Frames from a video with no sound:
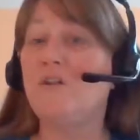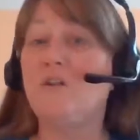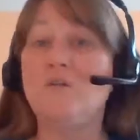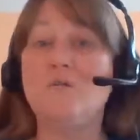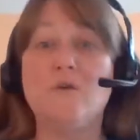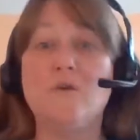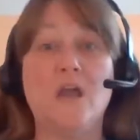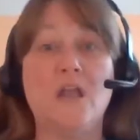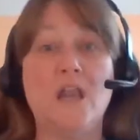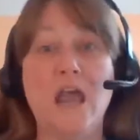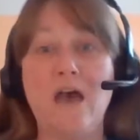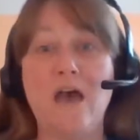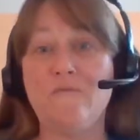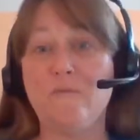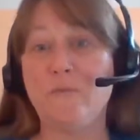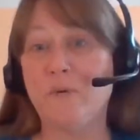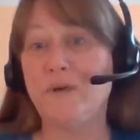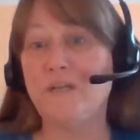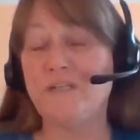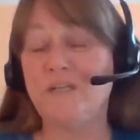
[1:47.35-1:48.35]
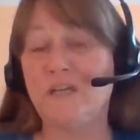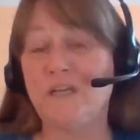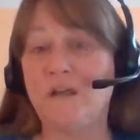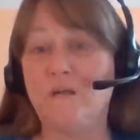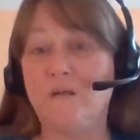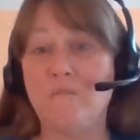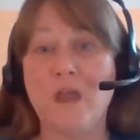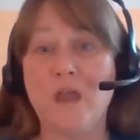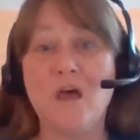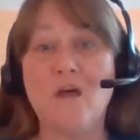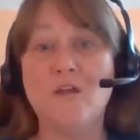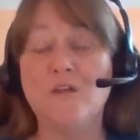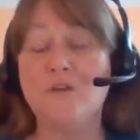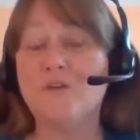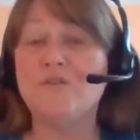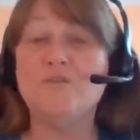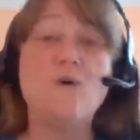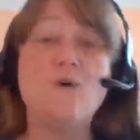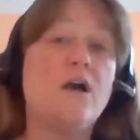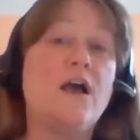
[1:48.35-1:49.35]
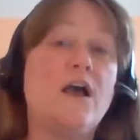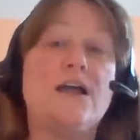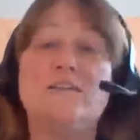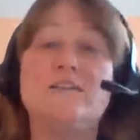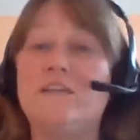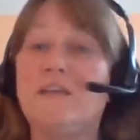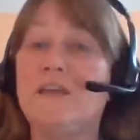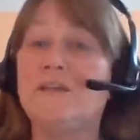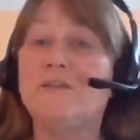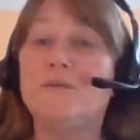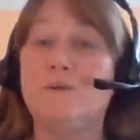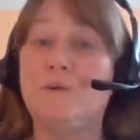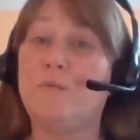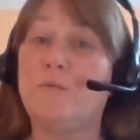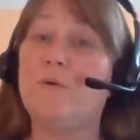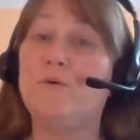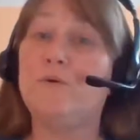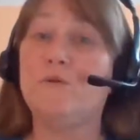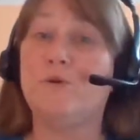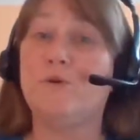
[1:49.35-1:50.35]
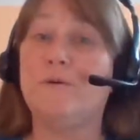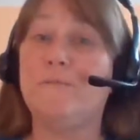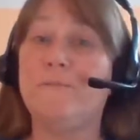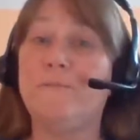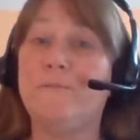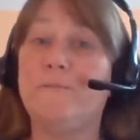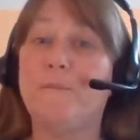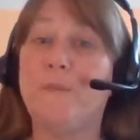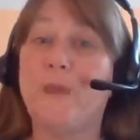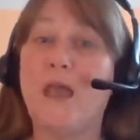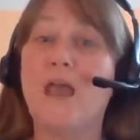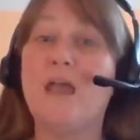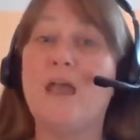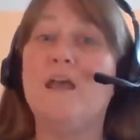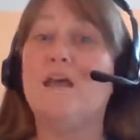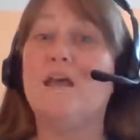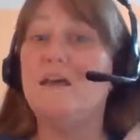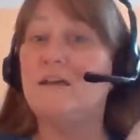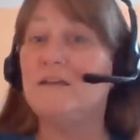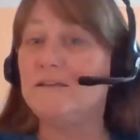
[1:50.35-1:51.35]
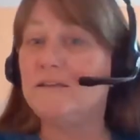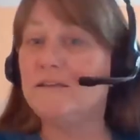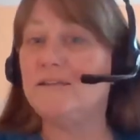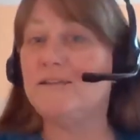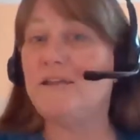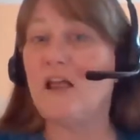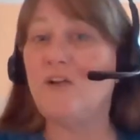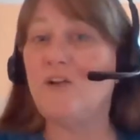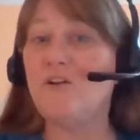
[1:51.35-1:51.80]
you can have printed and mail, you can do all kinds of things with the brochure. Okay, seller